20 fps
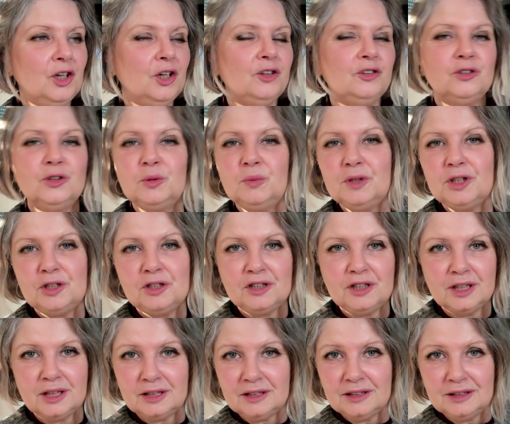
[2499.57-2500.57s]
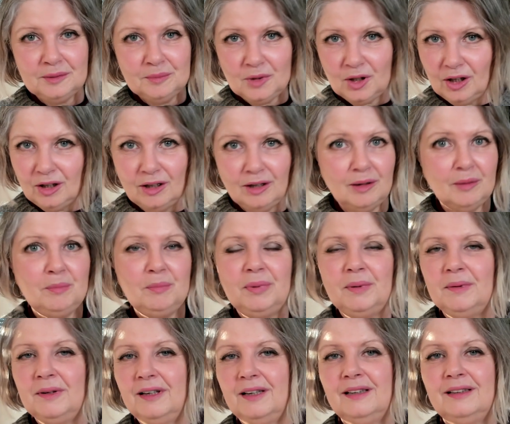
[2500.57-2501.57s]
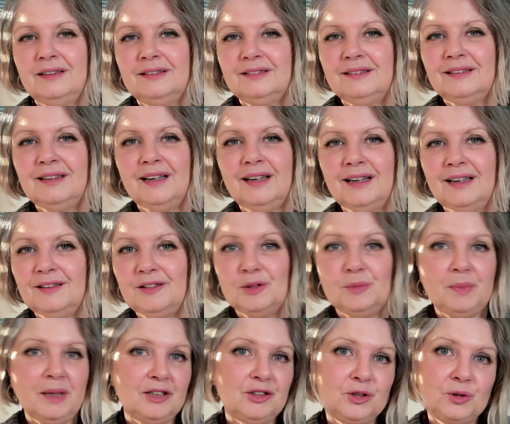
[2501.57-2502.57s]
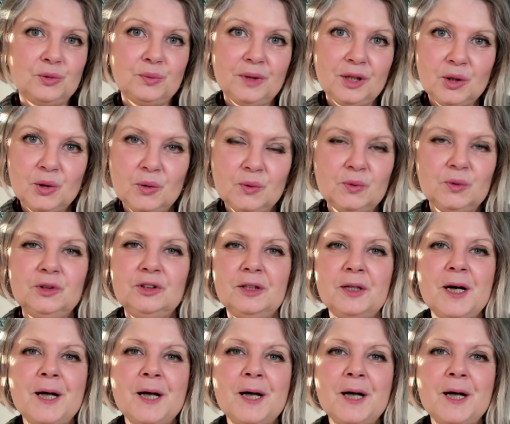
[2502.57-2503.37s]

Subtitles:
So we cheered him up and the best we could.